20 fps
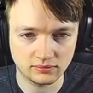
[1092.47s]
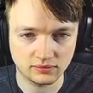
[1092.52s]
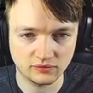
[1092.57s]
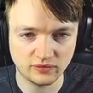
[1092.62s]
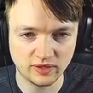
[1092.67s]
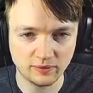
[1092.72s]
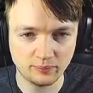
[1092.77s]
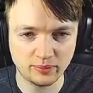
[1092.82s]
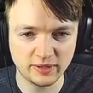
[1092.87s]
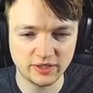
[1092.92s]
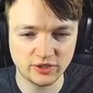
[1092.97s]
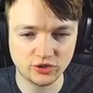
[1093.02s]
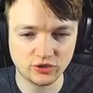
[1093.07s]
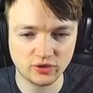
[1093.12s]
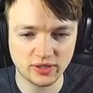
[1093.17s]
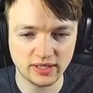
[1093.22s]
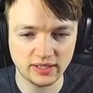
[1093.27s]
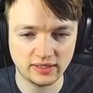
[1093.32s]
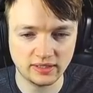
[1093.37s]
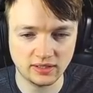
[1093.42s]
If I played
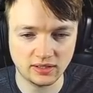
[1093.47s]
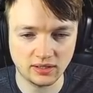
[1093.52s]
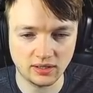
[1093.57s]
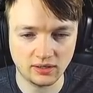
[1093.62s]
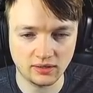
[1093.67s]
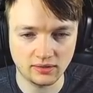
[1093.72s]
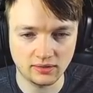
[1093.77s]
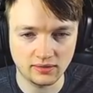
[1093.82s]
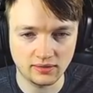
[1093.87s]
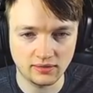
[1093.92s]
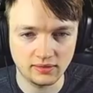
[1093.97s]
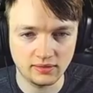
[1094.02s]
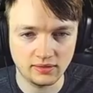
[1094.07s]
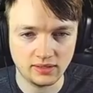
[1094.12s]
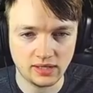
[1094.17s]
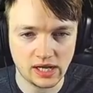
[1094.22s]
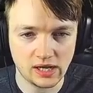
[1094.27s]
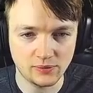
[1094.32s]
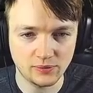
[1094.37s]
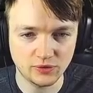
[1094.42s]
Strike here,
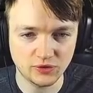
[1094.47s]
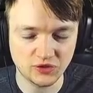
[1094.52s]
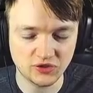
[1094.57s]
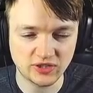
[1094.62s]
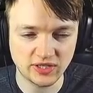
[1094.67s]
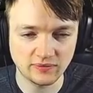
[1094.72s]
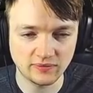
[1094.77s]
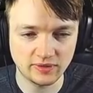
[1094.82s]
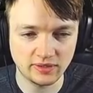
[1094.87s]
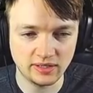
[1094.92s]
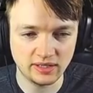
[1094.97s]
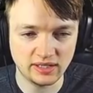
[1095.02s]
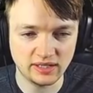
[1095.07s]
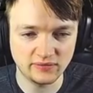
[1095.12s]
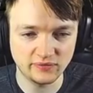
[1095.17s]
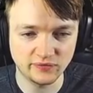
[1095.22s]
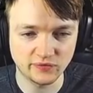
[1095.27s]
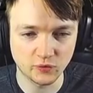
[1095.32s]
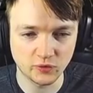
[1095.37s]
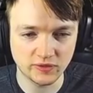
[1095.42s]
I would do 7 and
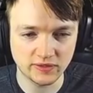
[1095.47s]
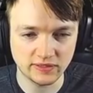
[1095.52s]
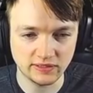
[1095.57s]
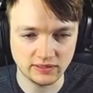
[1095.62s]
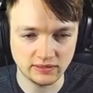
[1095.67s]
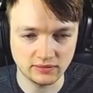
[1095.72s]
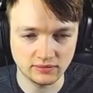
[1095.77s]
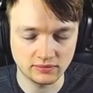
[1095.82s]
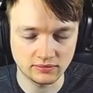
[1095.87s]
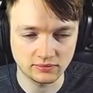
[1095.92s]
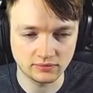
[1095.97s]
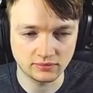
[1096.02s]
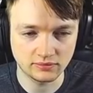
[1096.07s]
then 14.